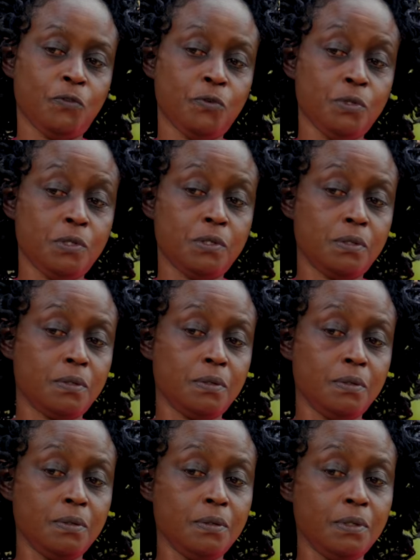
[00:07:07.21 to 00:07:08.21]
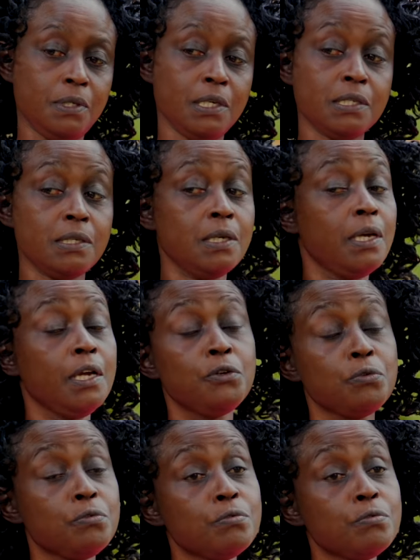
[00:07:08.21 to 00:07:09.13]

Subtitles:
Because he had